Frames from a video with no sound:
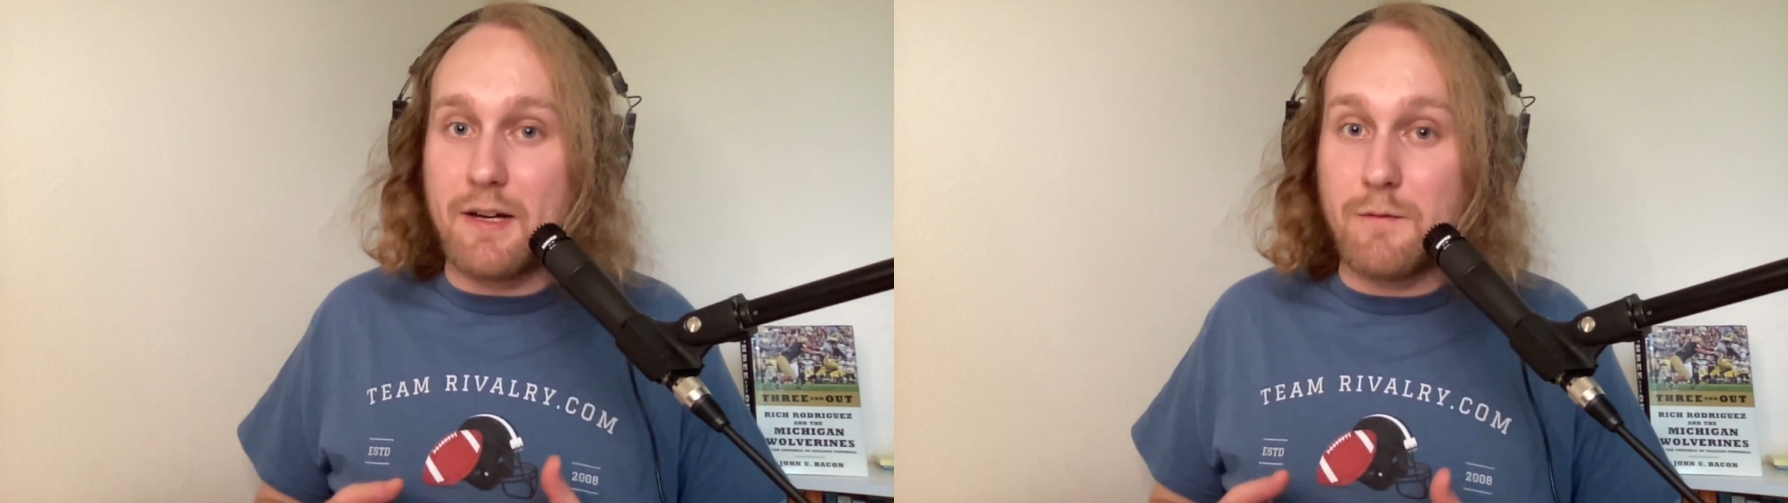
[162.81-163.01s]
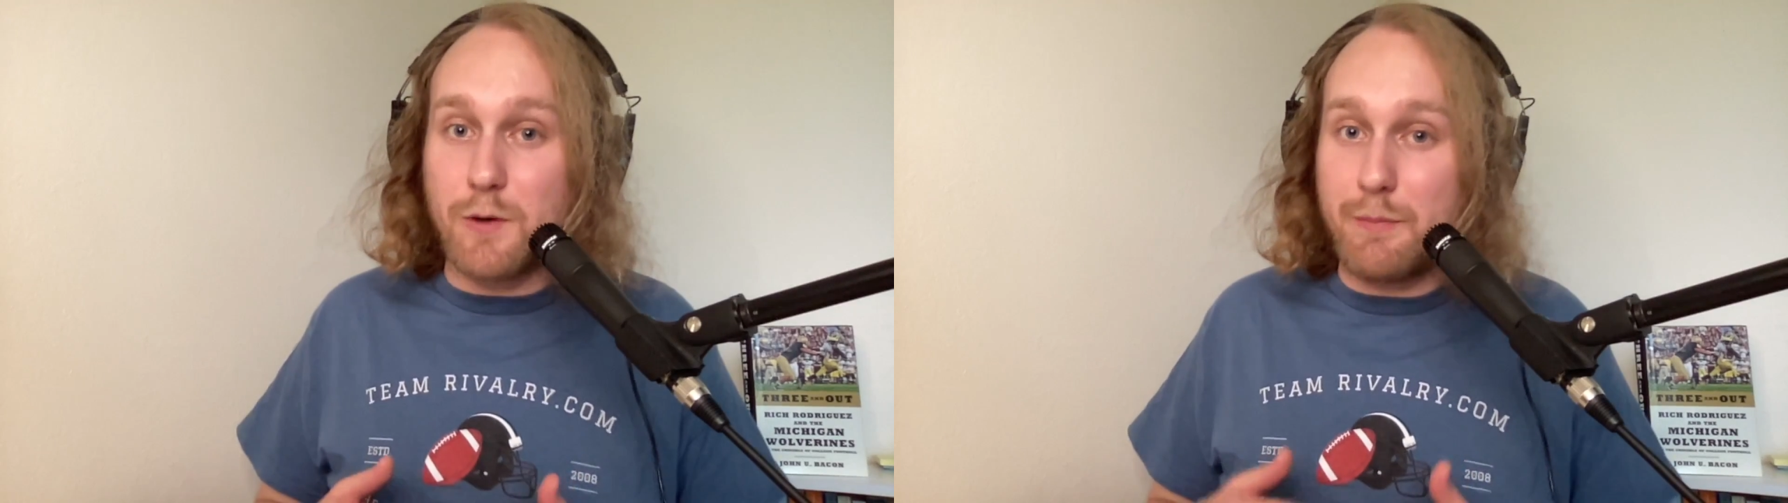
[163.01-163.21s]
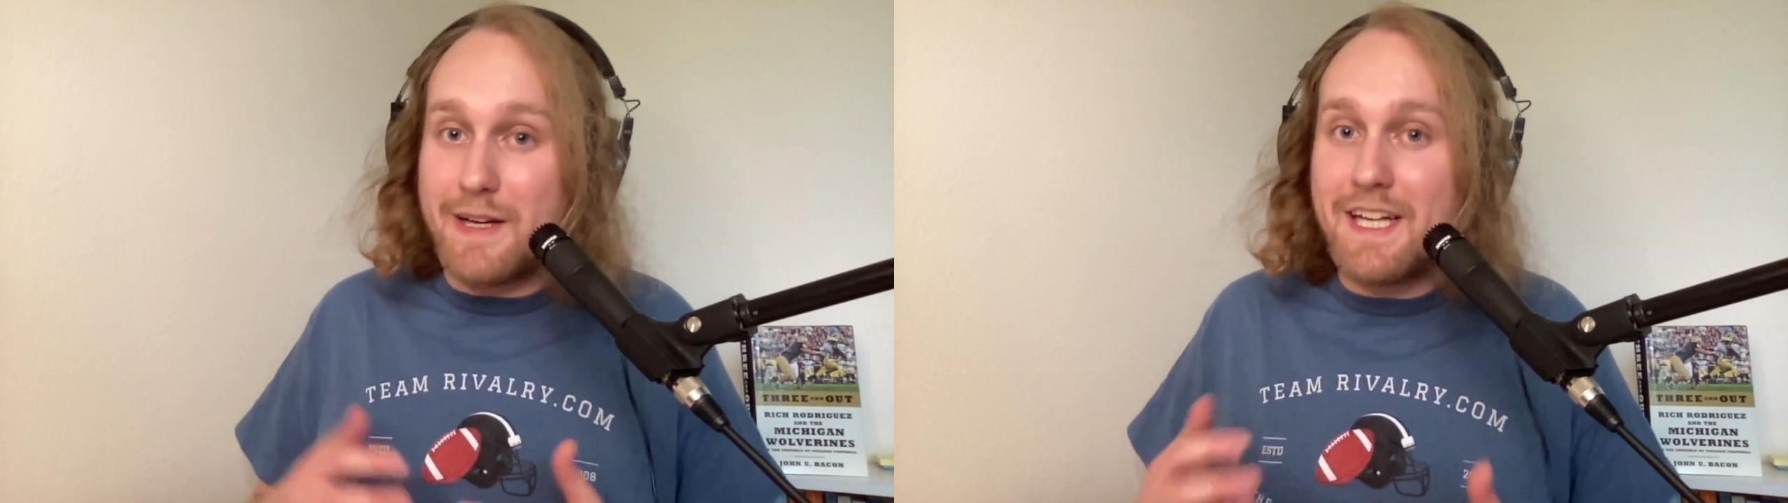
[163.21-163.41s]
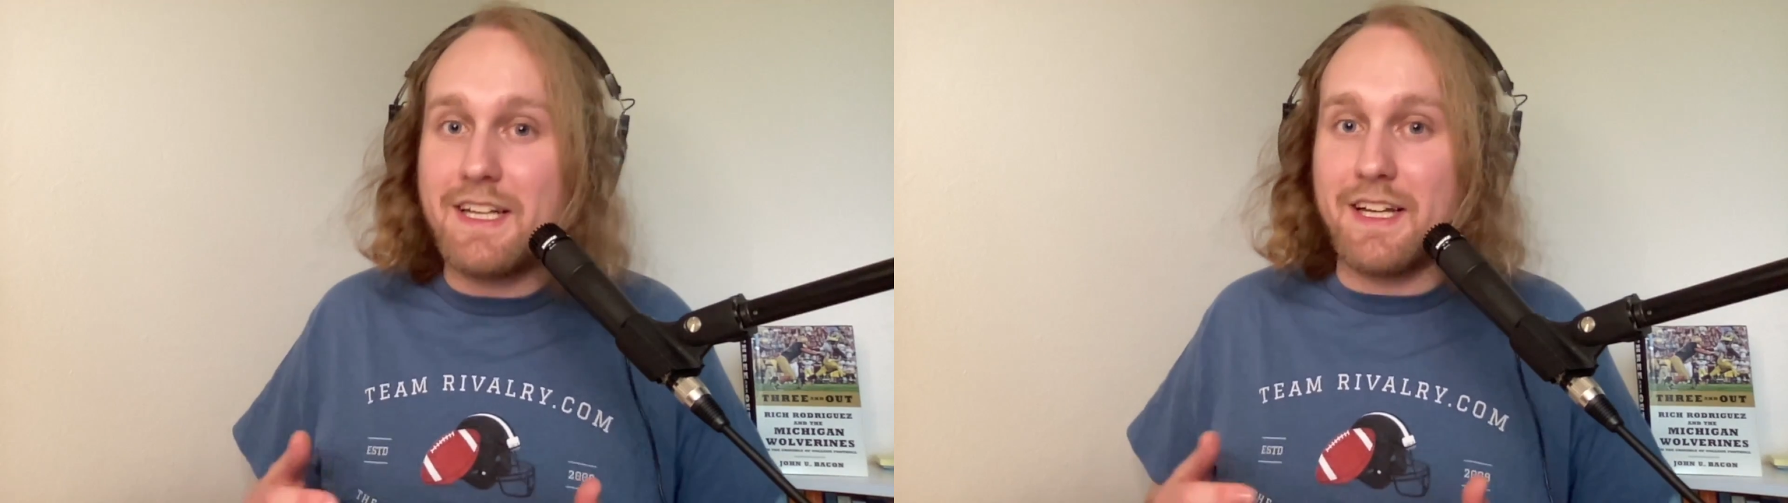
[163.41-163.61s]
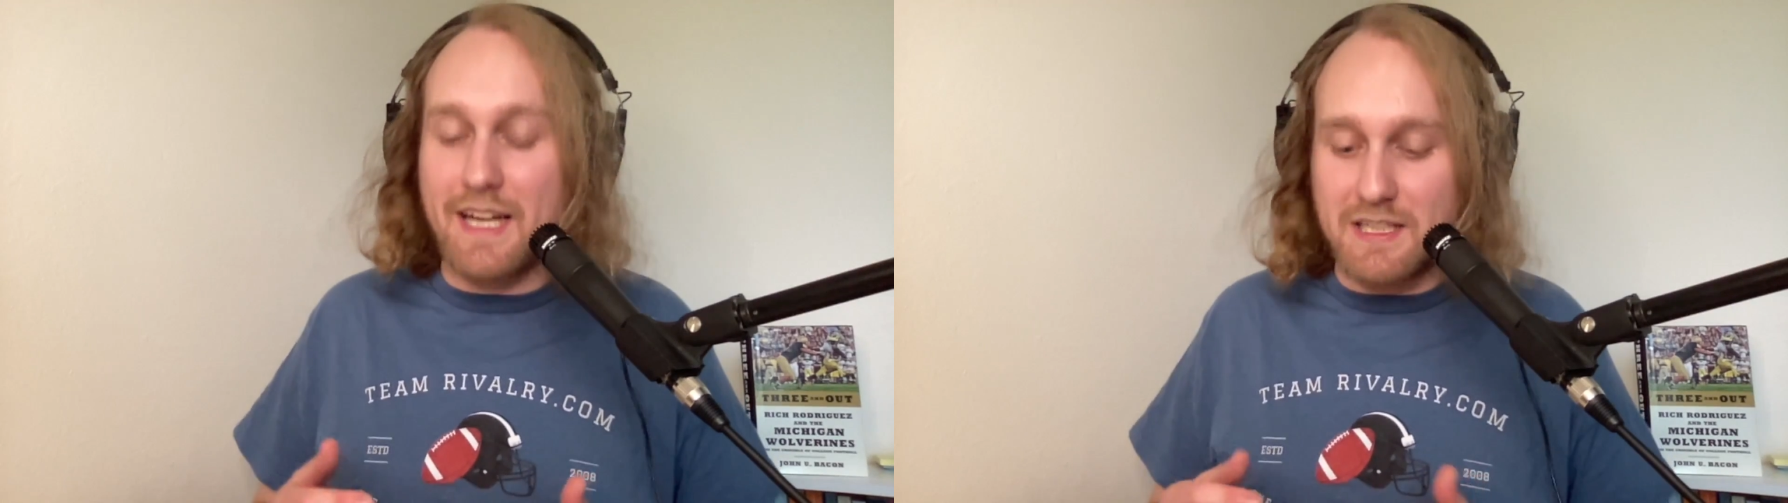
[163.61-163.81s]
of
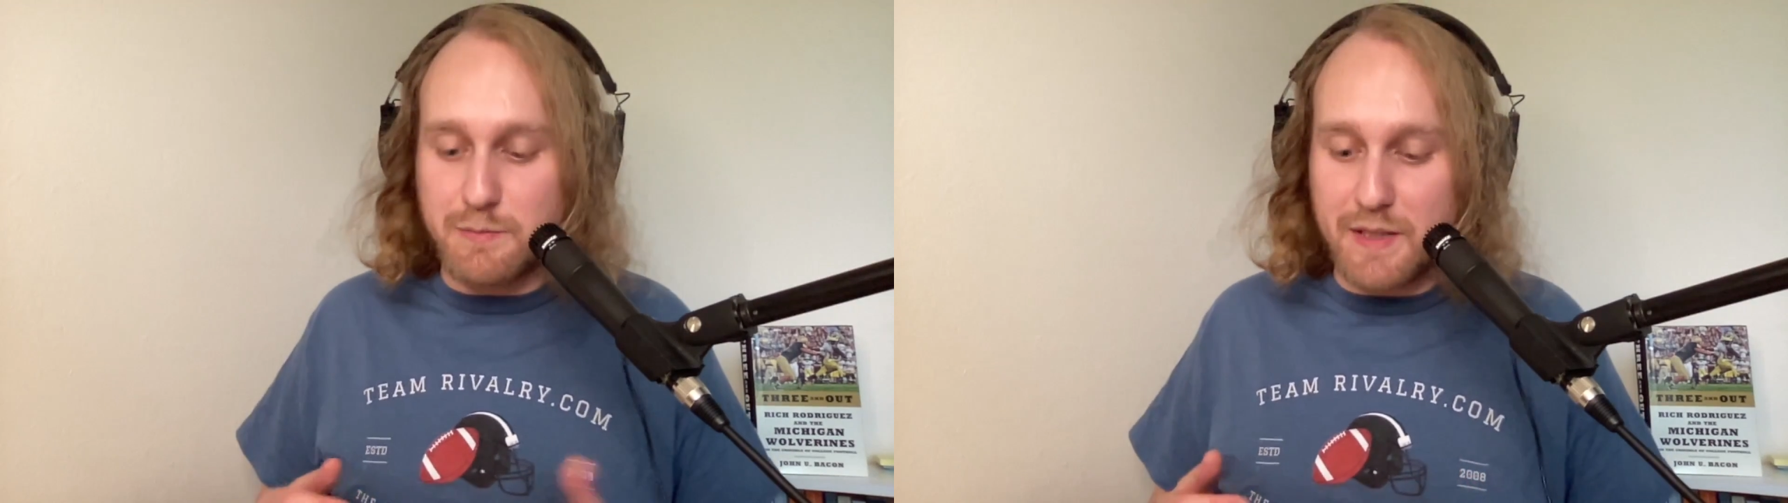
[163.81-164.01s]
repeating as